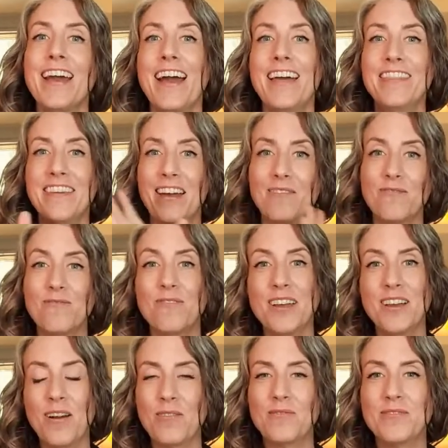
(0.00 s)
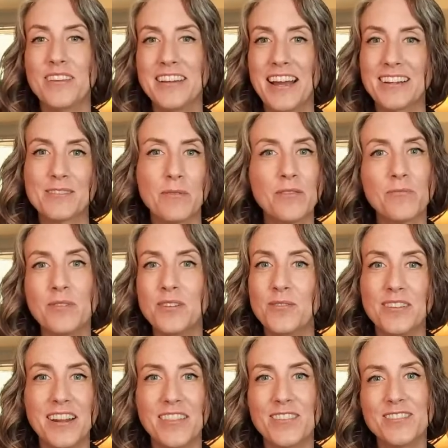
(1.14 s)
And then we go the next month, we do
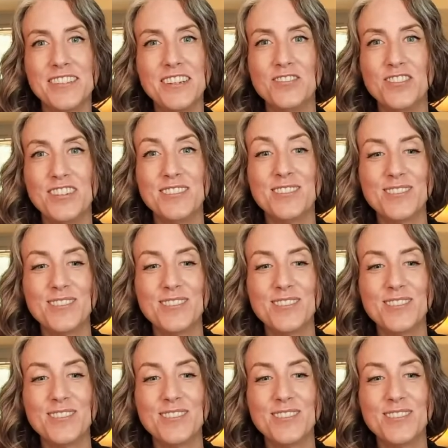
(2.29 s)
another teaching.